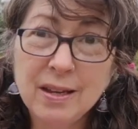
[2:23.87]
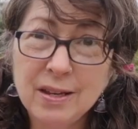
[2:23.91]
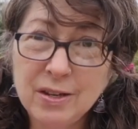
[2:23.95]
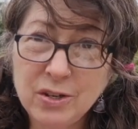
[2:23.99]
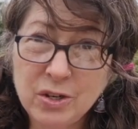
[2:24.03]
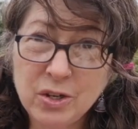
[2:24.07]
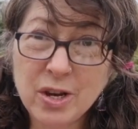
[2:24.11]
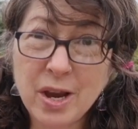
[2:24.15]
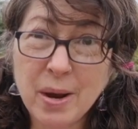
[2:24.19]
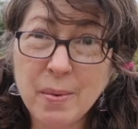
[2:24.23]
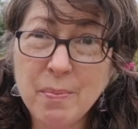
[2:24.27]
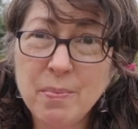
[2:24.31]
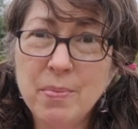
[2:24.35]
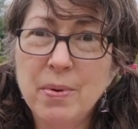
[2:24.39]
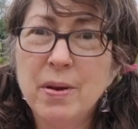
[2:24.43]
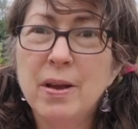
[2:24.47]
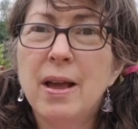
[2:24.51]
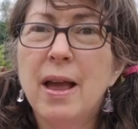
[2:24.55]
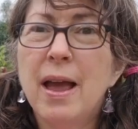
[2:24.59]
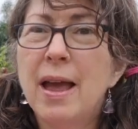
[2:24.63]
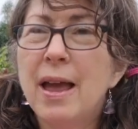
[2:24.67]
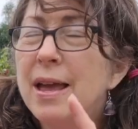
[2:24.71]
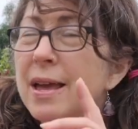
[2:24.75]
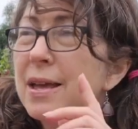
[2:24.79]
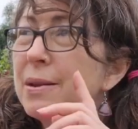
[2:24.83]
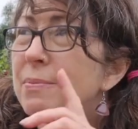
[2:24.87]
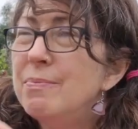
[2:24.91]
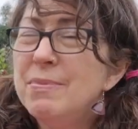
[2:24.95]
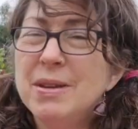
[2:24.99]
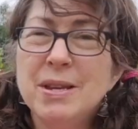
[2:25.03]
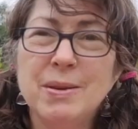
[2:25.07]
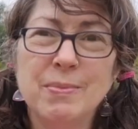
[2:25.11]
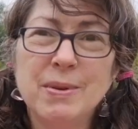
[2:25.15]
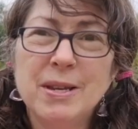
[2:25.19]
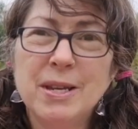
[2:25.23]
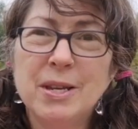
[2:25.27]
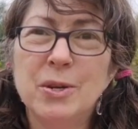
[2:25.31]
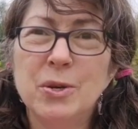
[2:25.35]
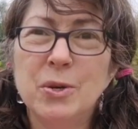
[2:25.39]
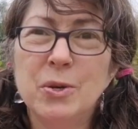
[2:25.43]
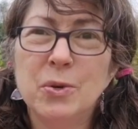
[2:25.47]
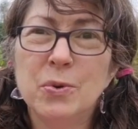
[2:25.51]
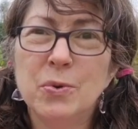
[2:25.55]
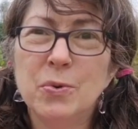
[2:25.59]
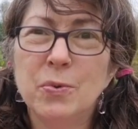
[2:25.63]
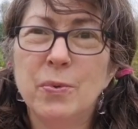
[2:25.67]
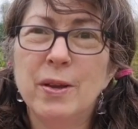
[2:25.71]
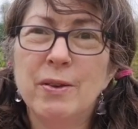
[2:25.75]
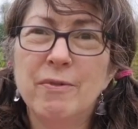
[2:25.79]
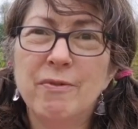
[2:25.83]
Shep and Mimi,
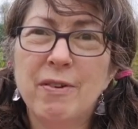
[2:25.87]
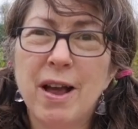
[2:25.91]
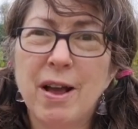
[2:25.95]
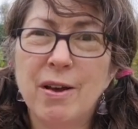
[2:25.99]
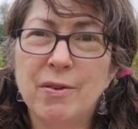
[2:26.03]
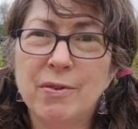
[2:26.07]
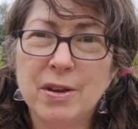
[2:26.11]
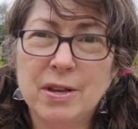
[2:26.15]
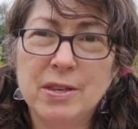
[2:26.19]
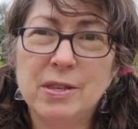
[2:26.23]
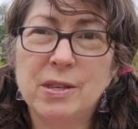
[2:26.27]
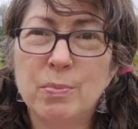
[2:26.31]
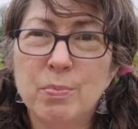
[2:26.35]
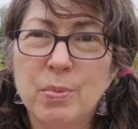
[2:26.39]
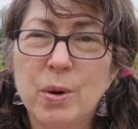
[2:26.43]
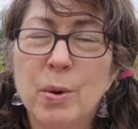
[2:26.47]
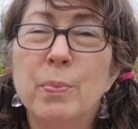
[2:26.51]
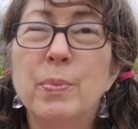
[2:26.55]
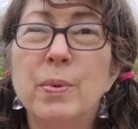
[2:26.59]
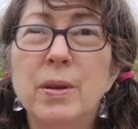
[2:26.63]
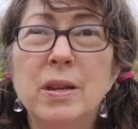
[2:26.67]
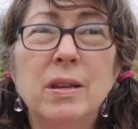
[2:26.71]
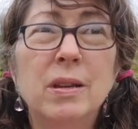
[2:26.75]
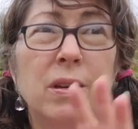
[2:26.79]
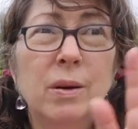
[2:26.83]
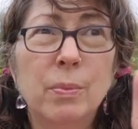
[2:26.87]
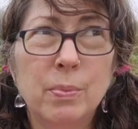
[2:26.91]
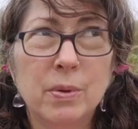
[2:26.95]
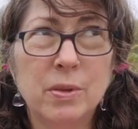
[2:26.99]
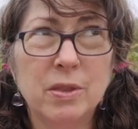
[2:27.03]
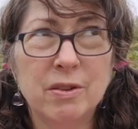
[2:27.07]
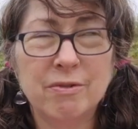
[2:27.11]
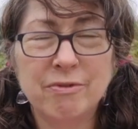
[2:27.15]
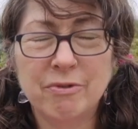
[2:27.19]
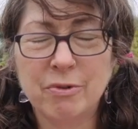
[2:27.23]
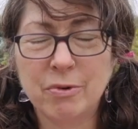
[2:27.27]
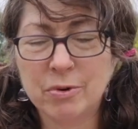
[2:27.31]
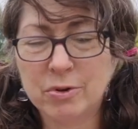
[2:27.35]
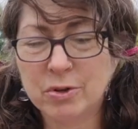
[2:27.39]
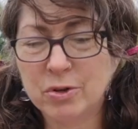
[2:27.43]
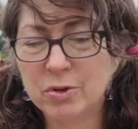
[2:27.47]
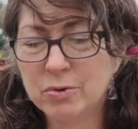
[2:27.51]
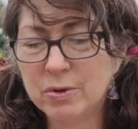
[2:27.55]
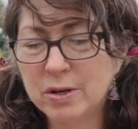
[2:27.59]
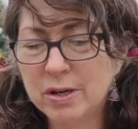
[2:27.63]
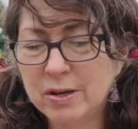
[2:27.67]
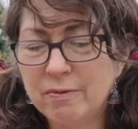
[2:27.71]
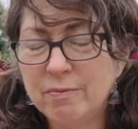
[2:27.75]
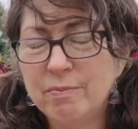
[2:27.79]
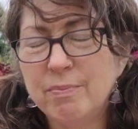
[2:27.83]
who we found as a puppy up in the
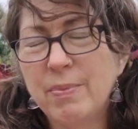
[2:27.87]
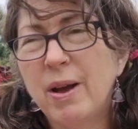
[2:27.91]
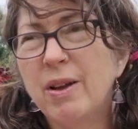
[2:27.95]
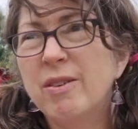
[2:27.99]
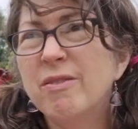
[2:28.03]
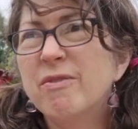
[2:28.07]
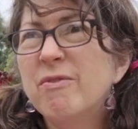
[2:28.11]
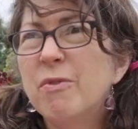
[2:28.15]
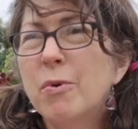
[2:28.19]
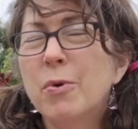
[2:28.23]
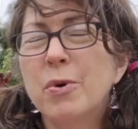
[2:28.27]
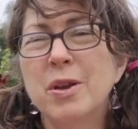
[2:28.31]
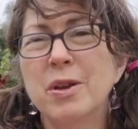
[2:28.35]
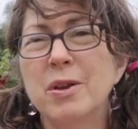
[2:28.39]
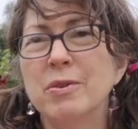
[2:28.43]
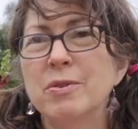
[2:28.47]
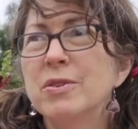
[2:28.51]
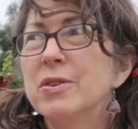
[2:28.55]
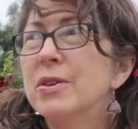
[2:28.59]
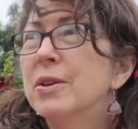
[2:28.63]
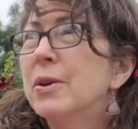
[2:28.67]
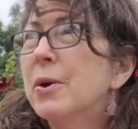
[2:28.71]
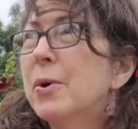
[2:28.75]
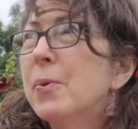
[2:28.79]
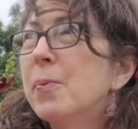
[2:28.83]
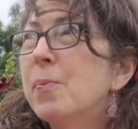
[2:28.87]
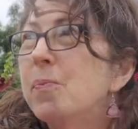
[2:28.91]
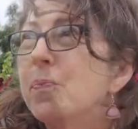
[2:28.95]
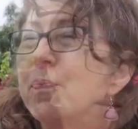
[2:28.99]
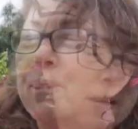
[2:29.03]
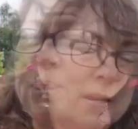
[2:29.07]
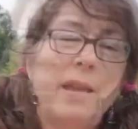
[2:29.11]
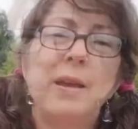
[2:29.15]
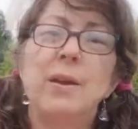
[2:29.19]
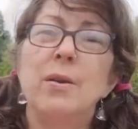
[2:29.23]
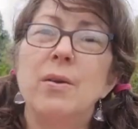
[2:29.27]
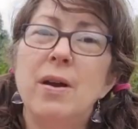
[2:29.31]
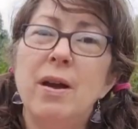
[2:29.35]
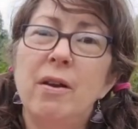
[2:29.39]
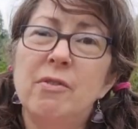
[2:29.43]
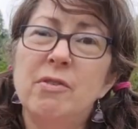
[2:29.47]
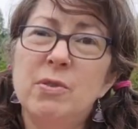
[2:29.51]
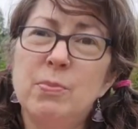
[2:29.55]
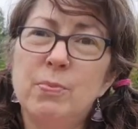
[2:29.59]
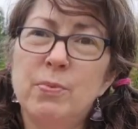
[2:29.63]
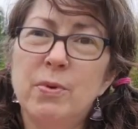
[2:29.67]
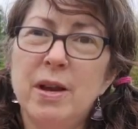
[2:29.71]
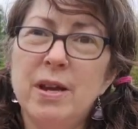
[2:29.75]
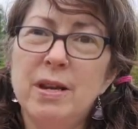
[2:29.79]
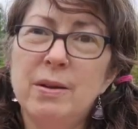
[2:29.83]
forestry about 4 years ago. Now, I've
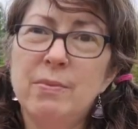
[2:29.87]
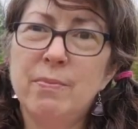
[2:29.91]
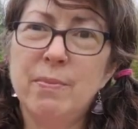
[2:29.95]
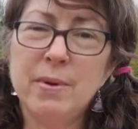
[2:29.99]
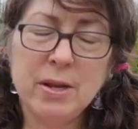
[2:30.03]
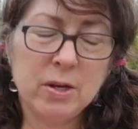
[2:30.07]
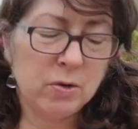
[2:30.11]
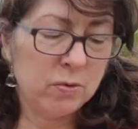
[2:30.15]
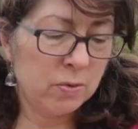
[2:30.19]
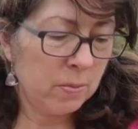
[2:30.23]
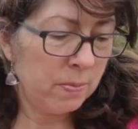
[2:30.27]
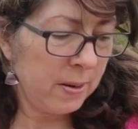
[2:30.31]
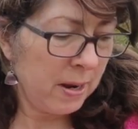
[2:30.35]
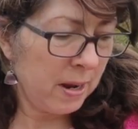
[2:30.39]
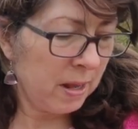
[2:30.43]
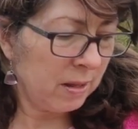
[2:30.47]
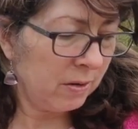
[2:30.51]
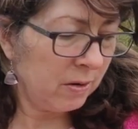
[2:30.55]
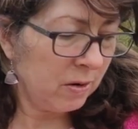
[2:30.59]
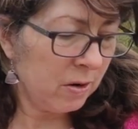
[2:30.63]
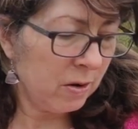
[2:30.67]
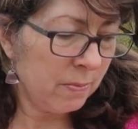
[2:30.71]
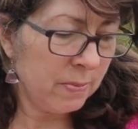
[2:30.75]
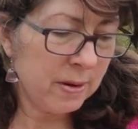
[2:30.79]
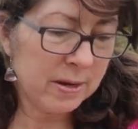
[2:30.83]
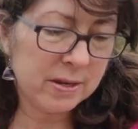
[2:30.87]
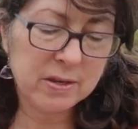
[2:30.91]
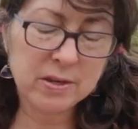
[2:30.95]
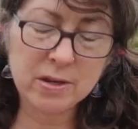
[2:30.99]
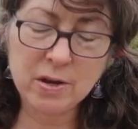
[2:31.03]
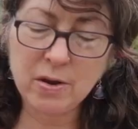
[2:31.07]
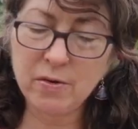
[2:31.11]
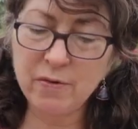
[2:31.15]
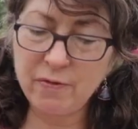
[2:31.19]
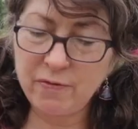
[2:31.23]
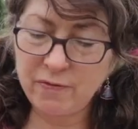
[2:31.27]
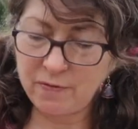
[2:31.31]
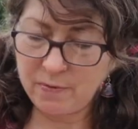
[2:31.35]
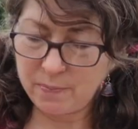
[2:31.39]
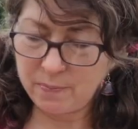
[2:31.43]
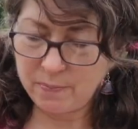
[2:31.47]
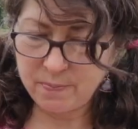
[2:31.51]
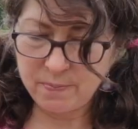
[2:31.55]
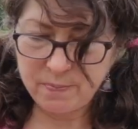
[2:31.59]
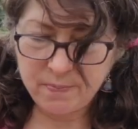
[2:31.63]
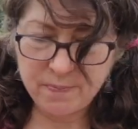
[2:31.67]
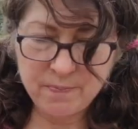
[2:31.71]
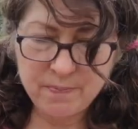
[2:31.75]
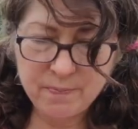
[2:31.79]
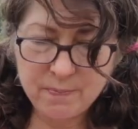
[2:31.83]
sprayed midge repellent on myself,
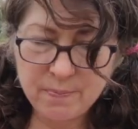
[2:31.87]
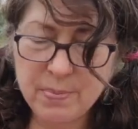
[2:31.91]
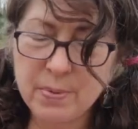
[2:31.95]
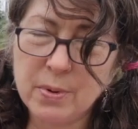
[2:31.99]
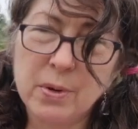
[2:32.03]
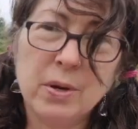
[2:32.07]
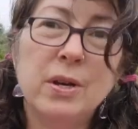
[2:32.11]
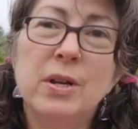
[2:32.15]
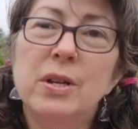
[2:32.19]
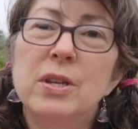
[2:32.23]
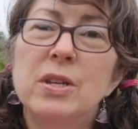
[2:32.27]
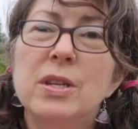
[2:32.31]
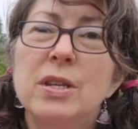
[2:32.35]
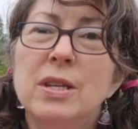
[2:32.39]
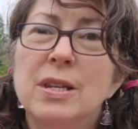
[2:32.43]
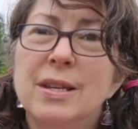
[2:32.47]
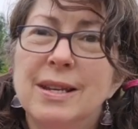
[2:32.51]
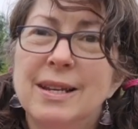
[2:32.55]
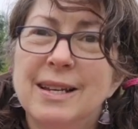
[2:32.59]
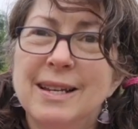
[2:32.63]
but